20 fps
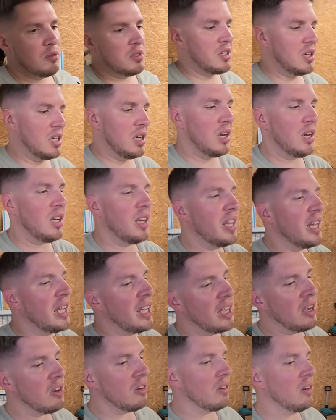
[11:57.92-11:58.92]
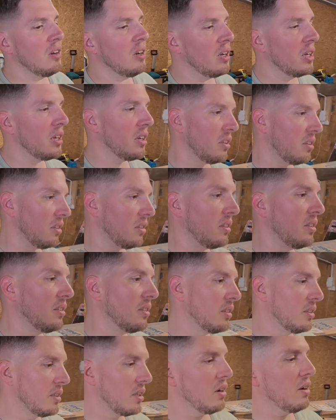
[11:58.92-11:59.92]
was clinging on like a
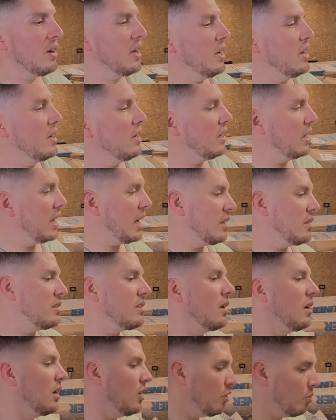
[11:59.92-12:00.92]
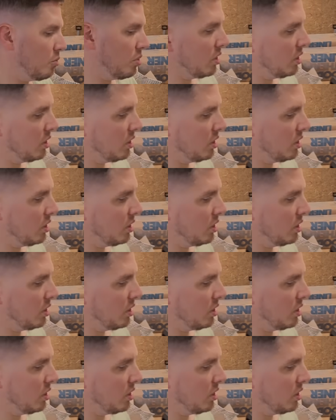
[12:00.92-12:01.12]
dying antelope